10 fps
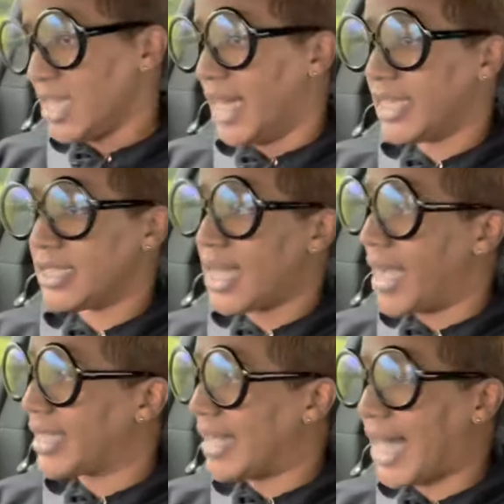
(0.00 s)

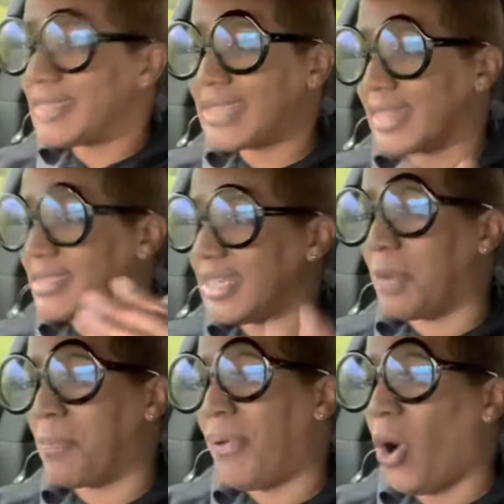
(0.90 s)
I
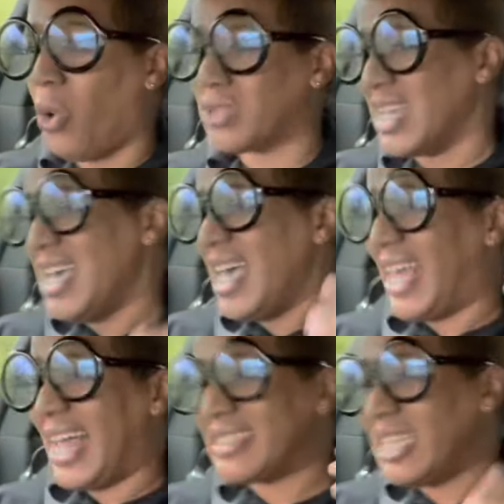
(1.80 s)
see the post
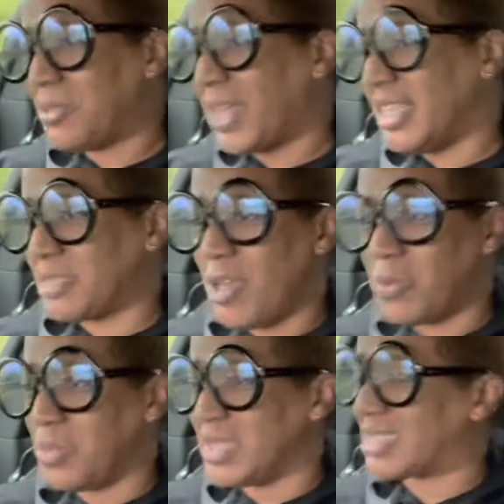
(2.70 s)
and I see things that
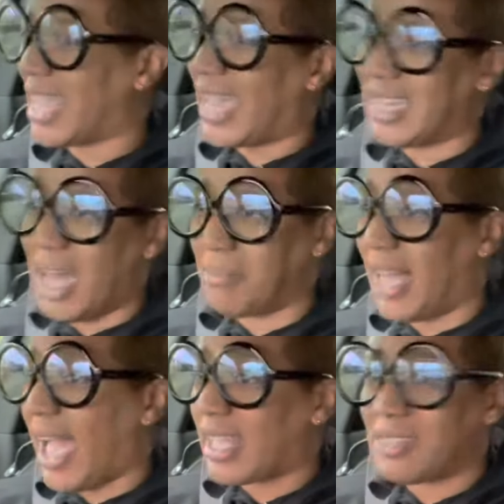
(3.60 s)
people be saying. And I'm
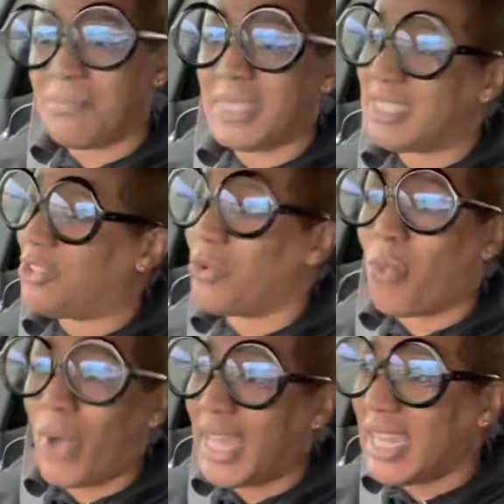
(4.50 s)
like, you're
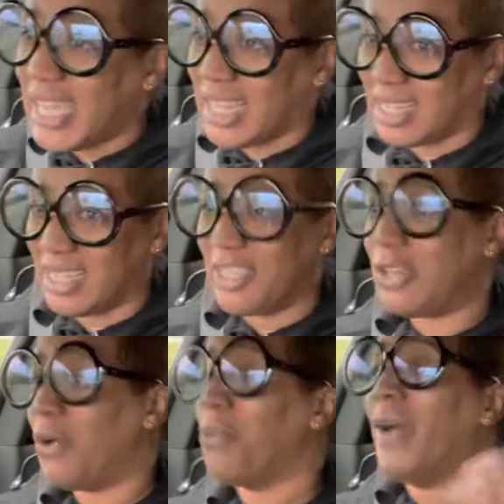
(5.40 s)
winning.
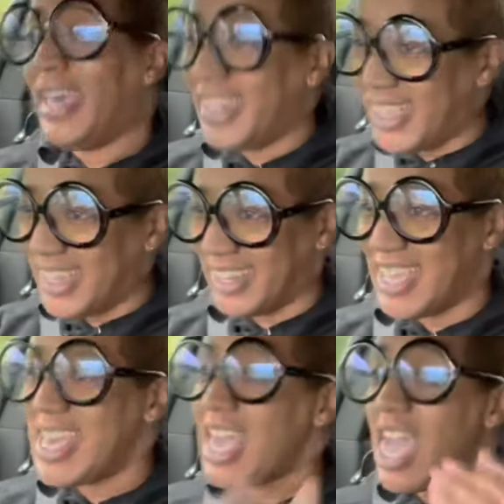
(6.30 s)
You're
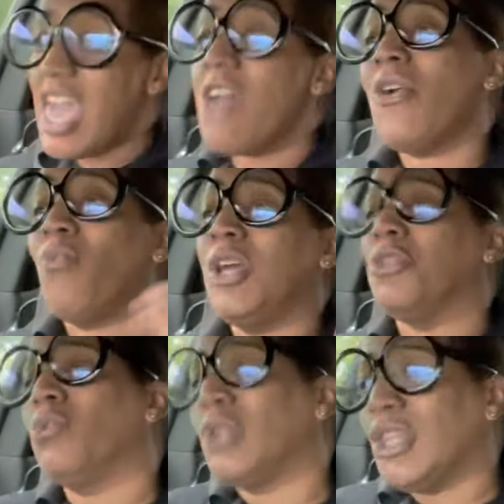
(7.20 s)
winning. Even
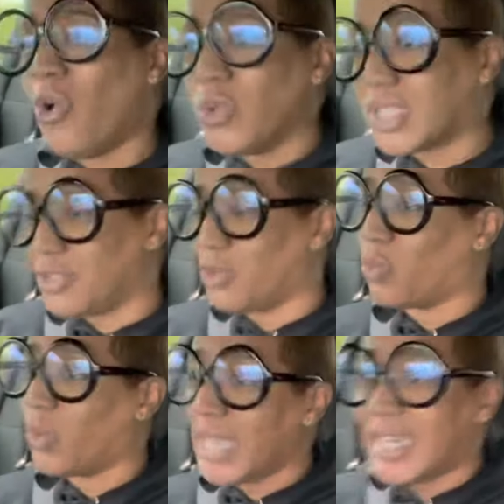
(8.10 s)
when you're losing, you're
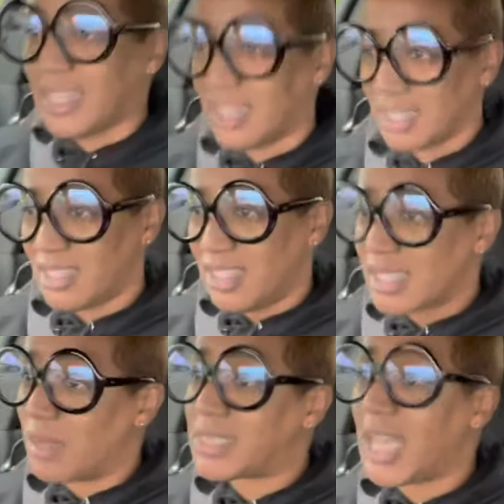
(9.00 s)
winning.
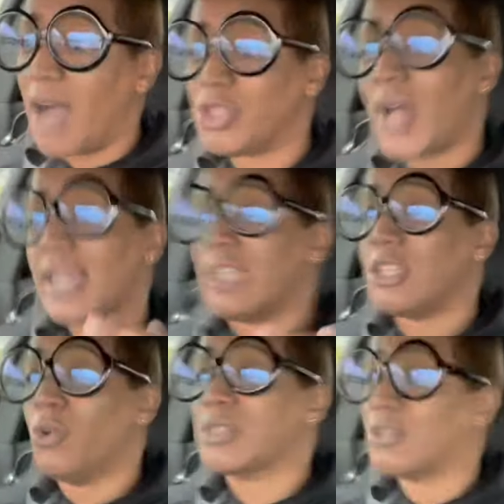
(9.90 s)
Sometimes you got to
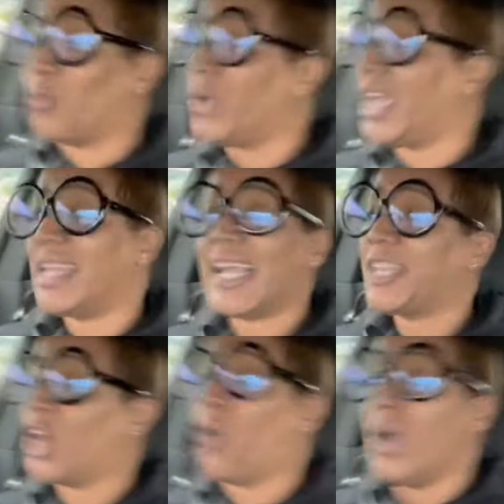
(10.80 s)
lose to win. And
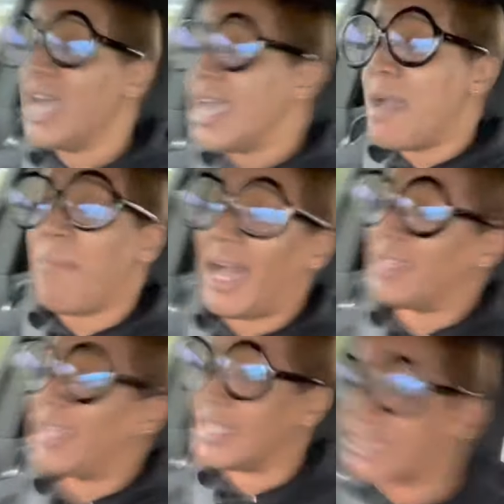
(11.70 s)
I know it
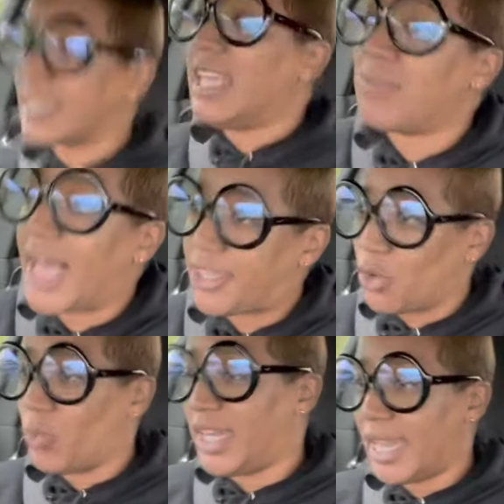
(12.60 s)
might not seem like
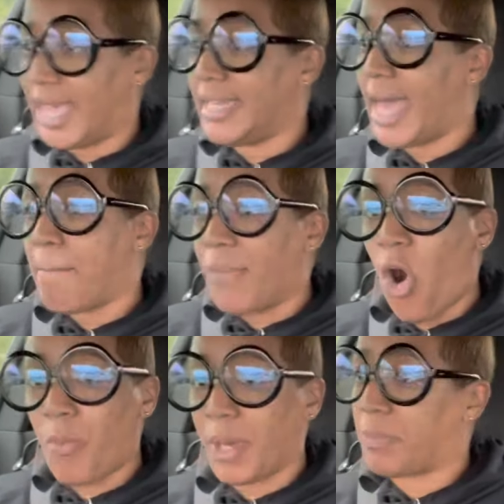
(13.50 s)
you're winning in that
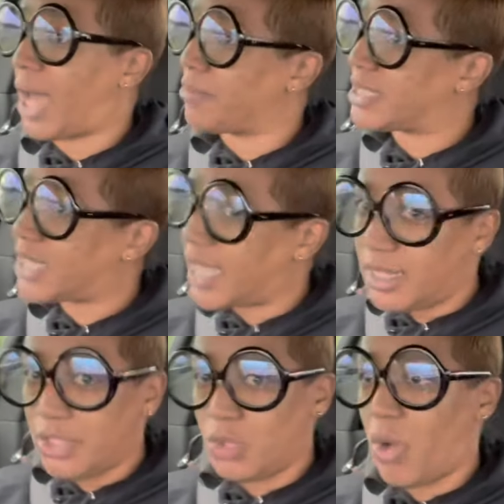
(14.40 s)
moment, but I'm
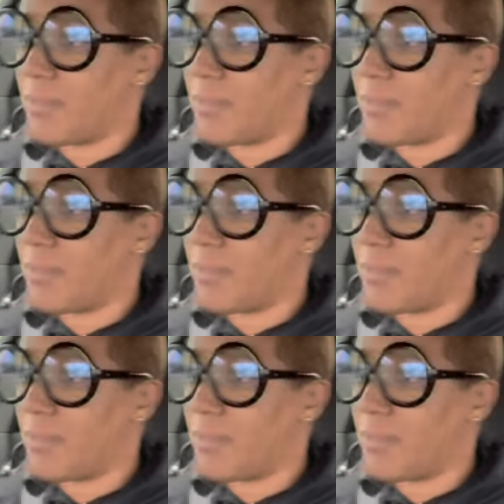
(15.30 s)
telling you,